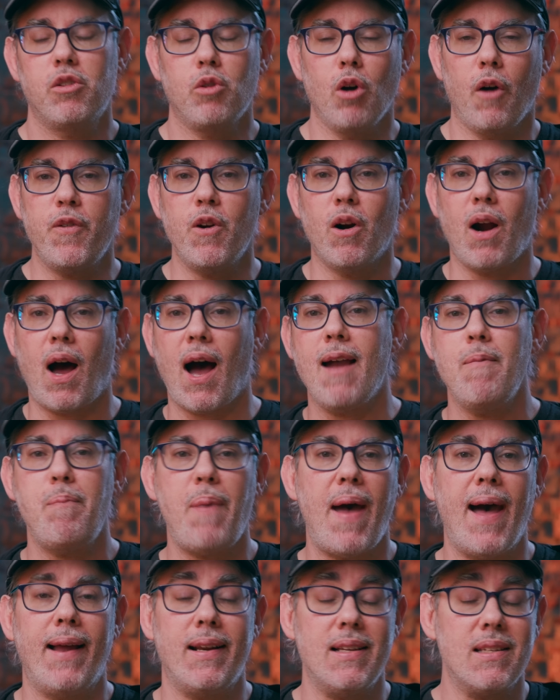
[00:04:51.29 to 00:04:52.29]
So if your
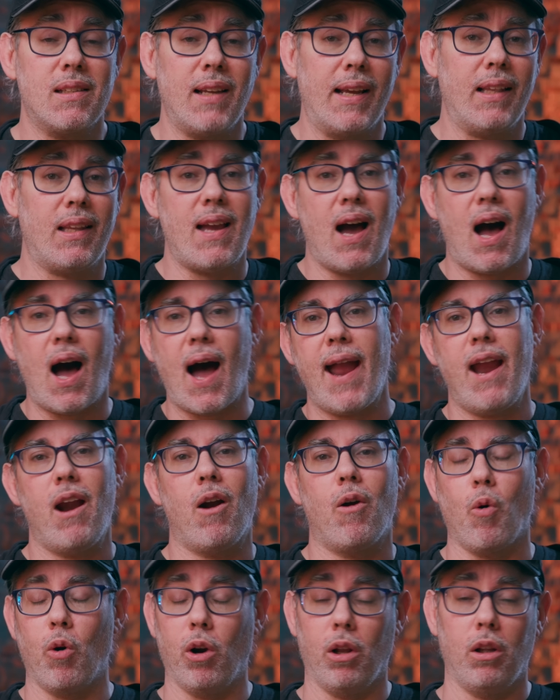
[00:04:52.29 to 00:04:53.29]
iPad is slightly higher
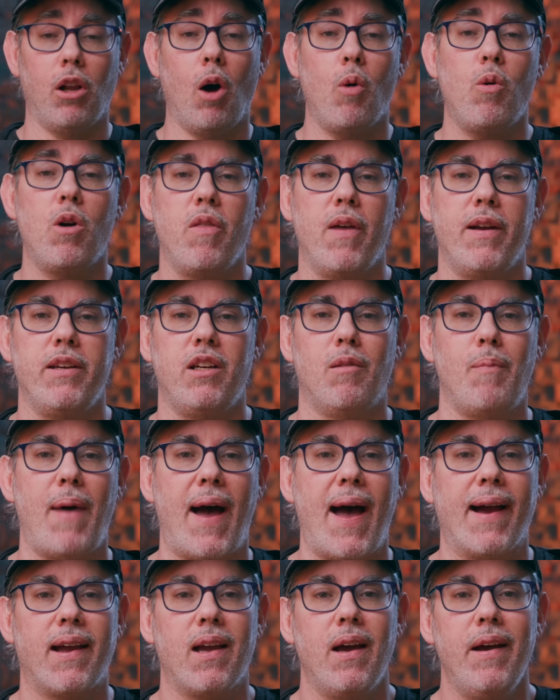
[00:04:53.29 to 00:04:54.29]
or lower than your
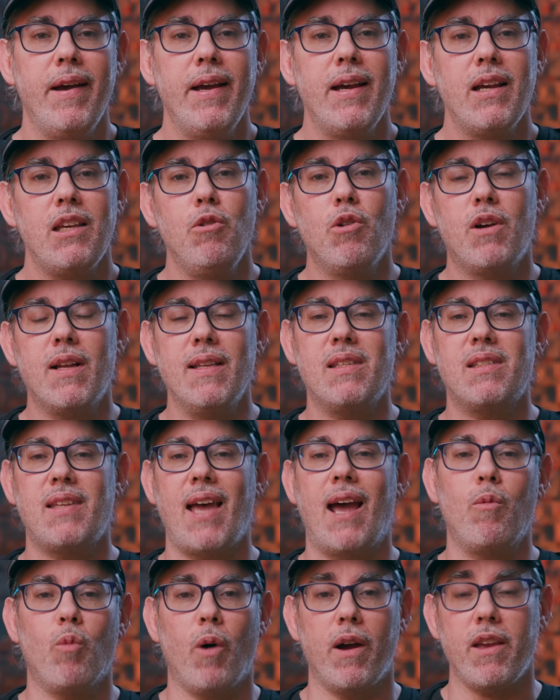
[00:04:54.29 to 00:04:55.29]
Mac, you can
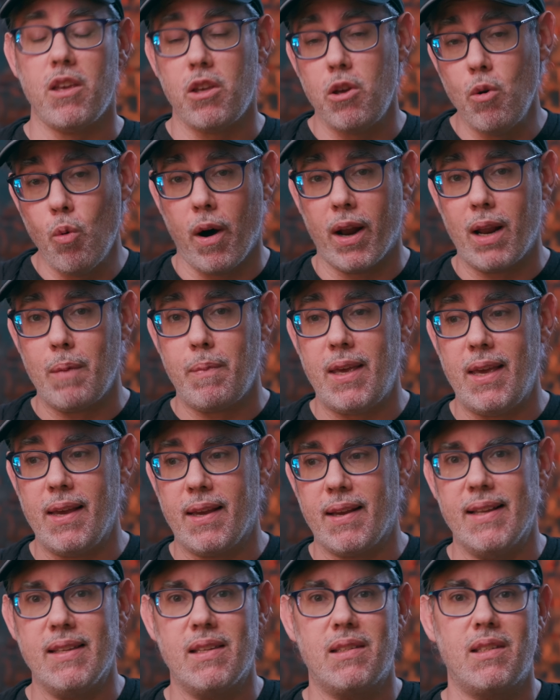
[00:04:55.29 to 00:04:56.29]
set what you want to be
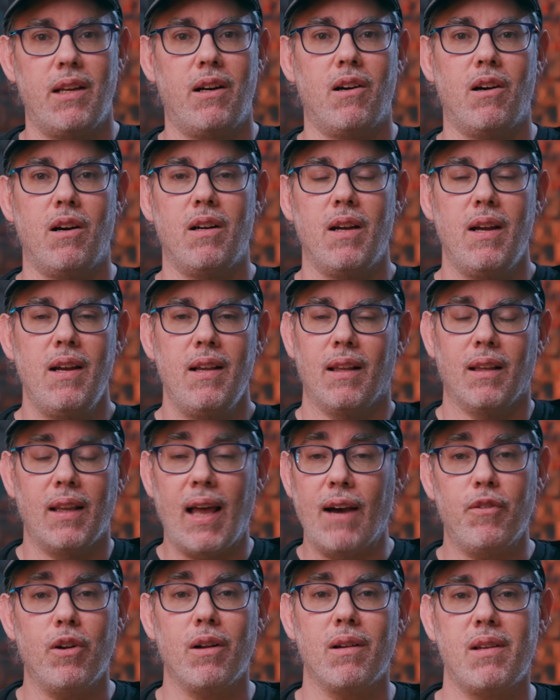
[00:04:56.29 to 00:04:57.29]
considered
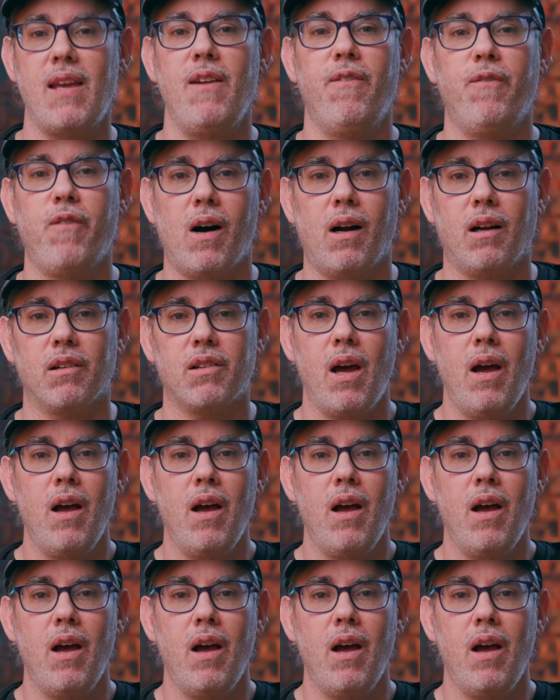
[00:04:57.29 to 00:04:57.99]
level default.